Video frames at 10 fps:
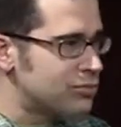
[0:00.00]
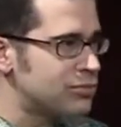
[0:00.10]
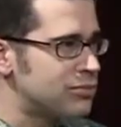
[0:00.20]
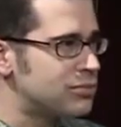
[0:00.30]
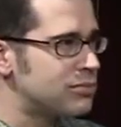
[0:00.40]

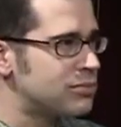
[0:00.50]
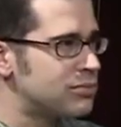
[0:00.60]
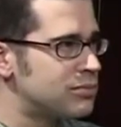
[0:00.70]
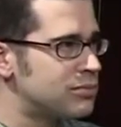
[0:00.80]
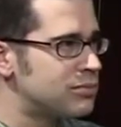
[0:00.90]

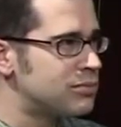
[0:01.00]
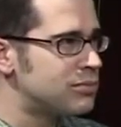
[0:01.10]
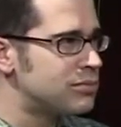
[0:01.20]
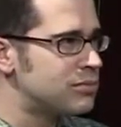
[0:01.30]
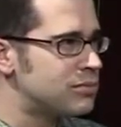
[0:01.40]

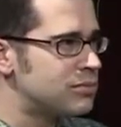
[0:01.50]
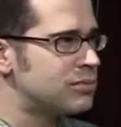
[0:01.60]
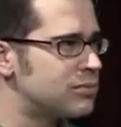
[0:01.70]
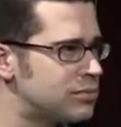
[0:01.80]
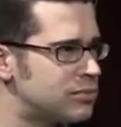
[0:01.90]

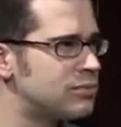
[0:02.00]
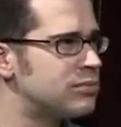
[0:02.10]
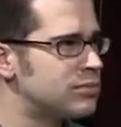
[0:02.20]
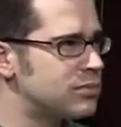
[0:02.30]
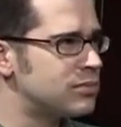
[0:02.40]

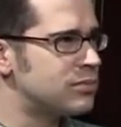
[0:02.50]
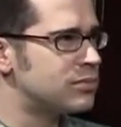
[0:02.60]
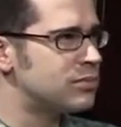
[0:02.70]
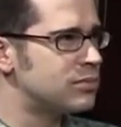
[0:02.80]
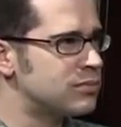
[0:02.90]

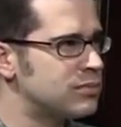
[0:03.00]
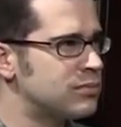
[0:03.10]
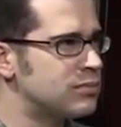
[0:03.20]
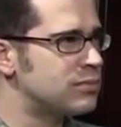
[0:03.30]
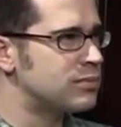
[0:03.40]

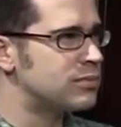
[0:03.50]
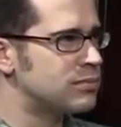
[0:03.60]
(silent)